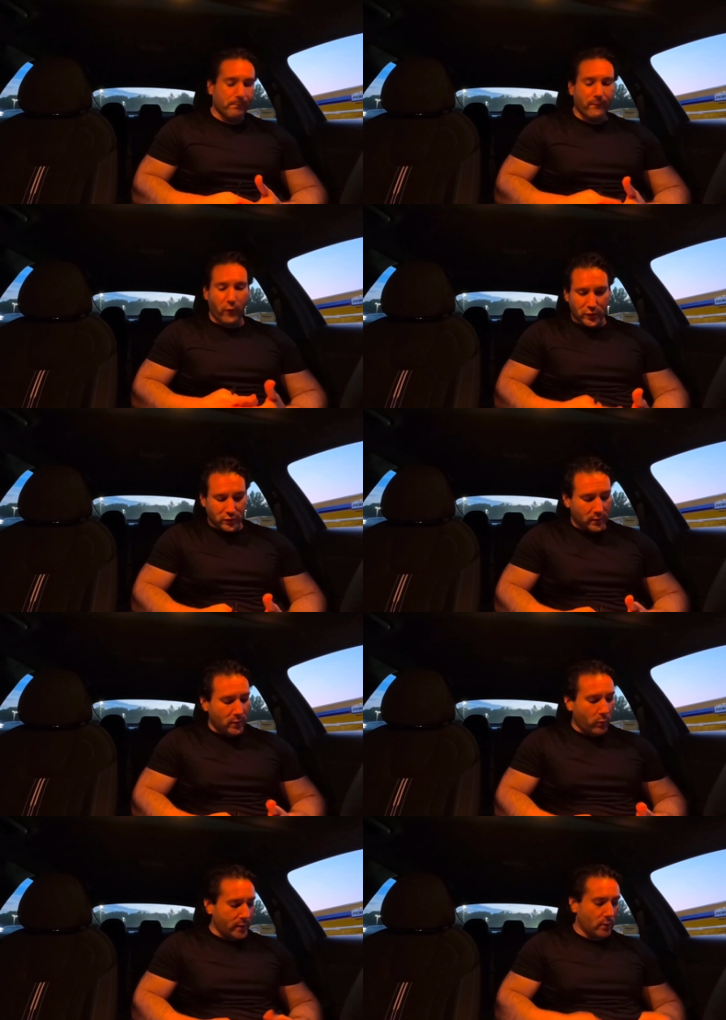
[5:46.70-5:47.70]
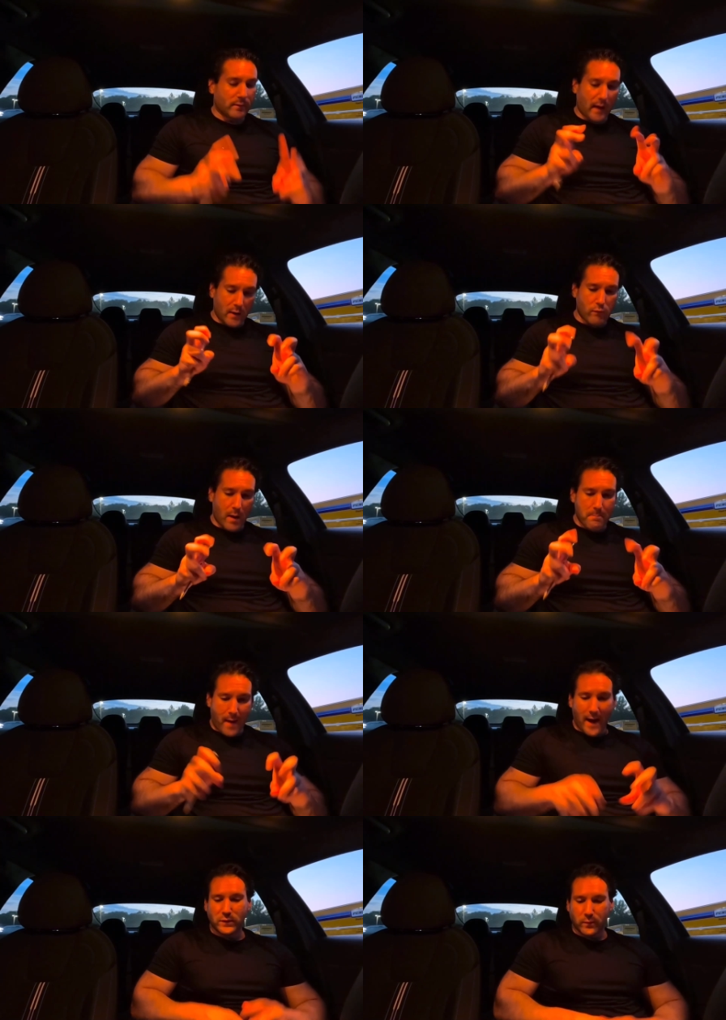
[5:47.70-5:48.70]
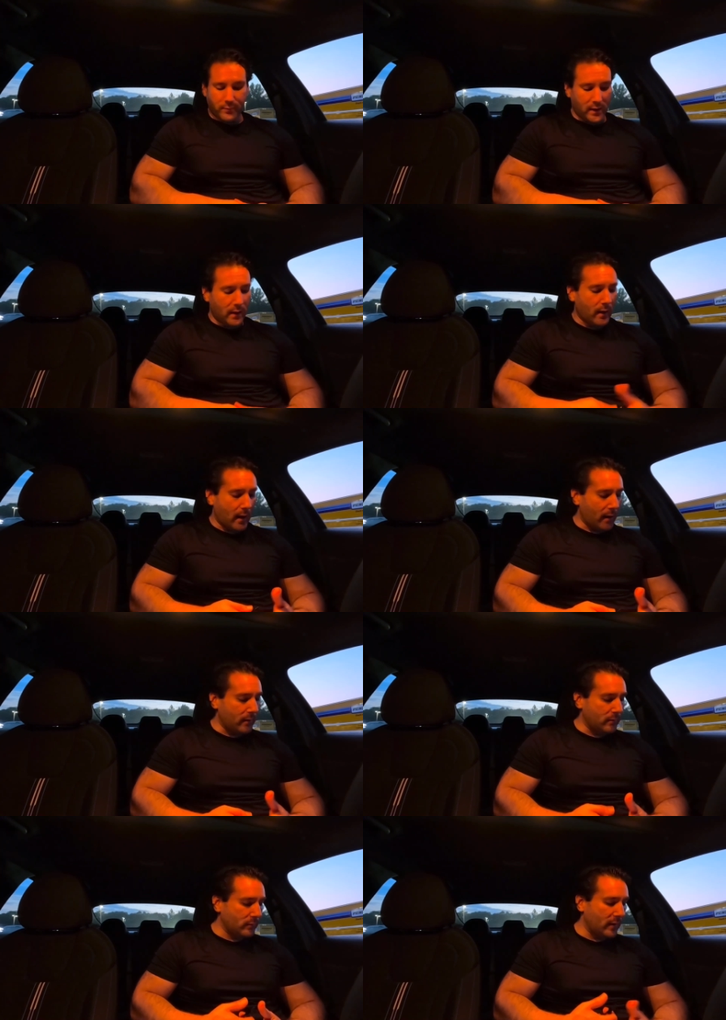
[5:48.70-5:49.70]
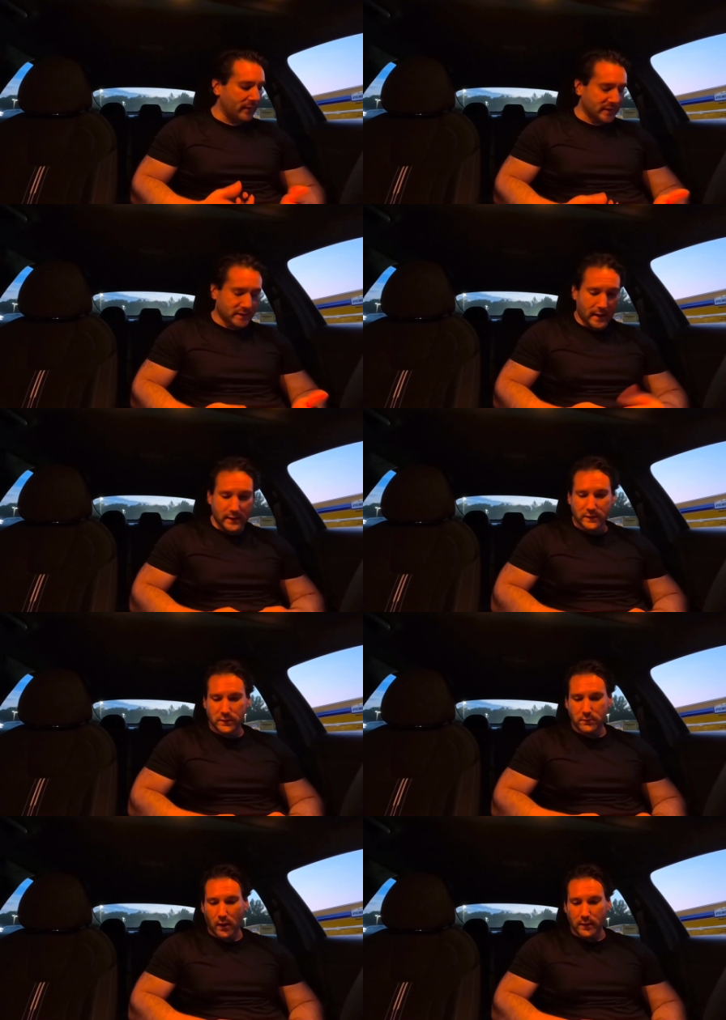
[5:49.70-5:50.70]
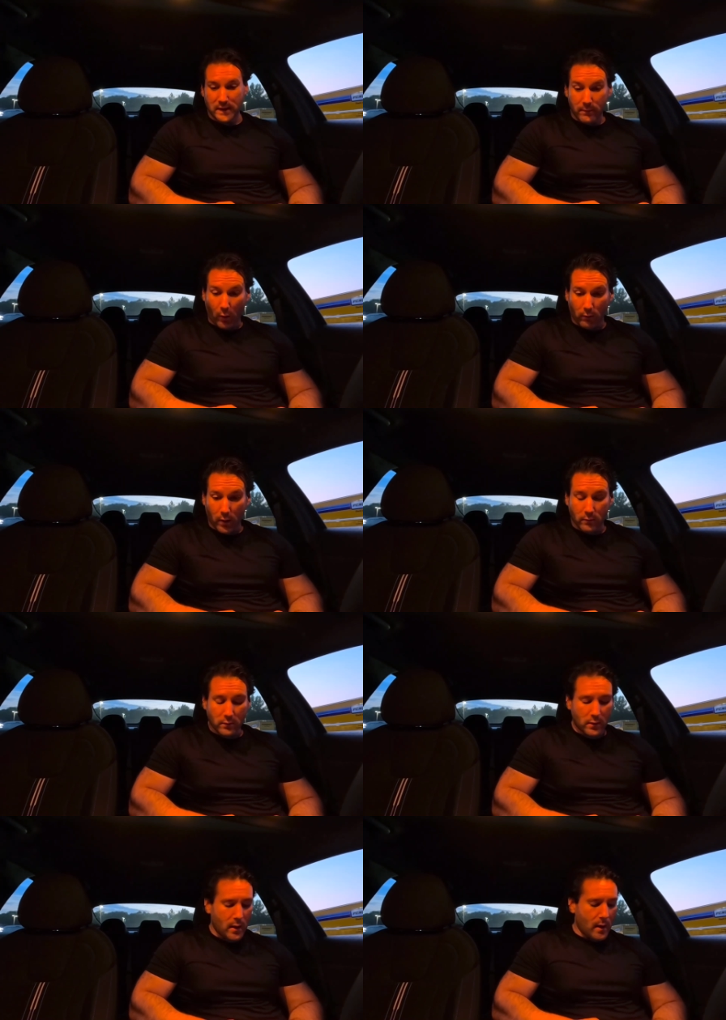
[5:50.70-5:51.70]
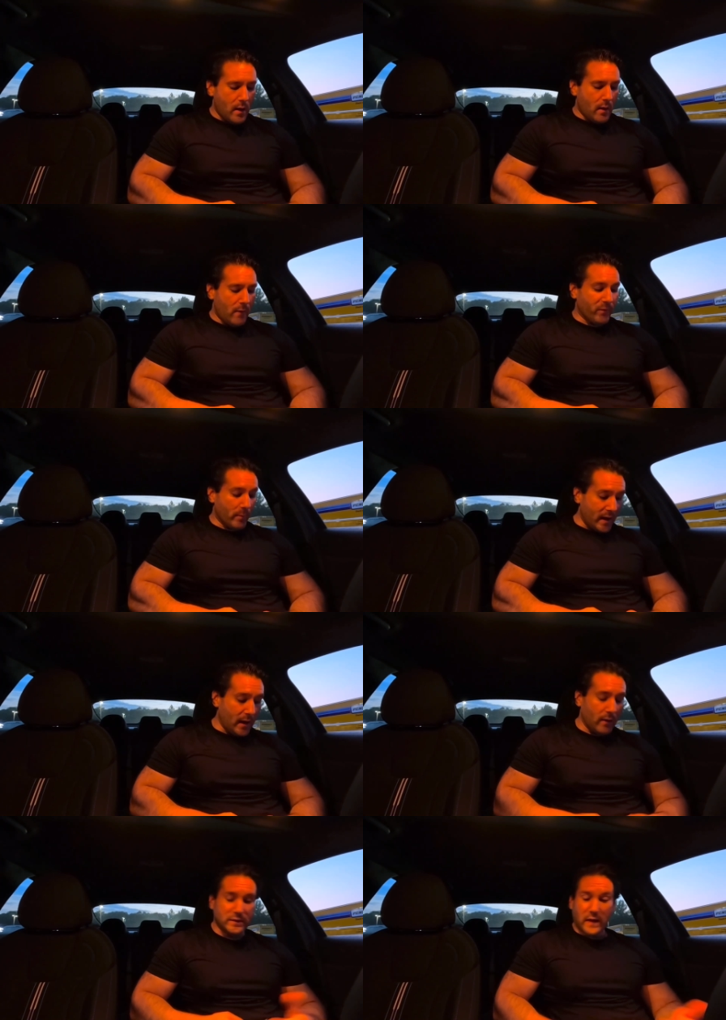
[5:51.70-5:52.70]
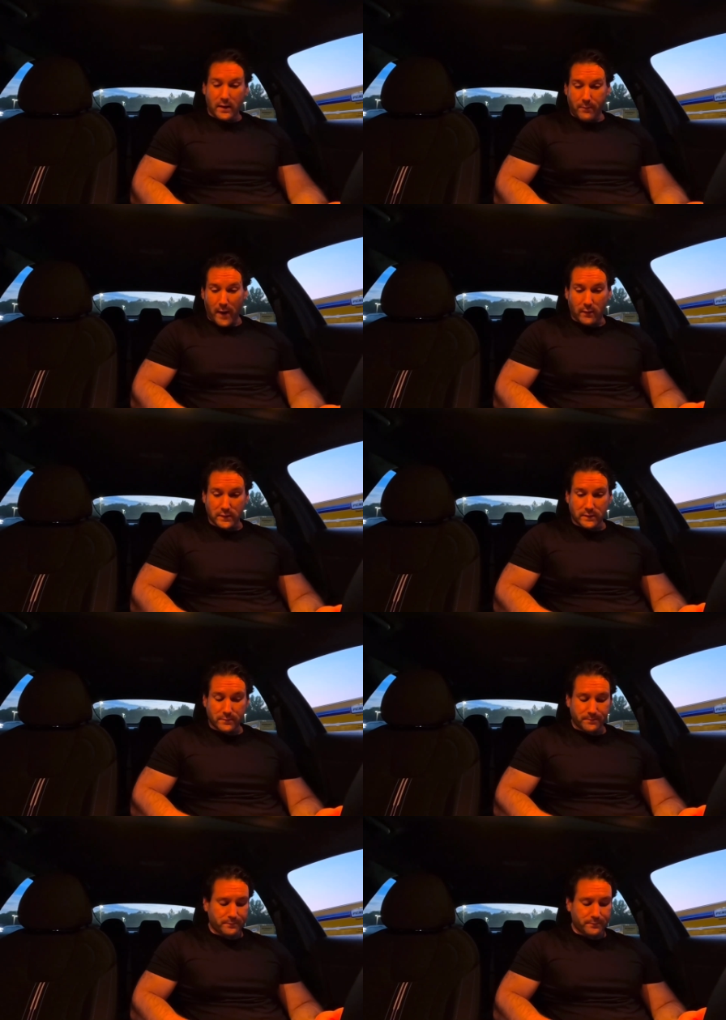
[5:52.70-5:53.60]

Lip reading: virtually what your 10 rep max would be on, in this case, a T-bar row. For me, it was 90 pounds.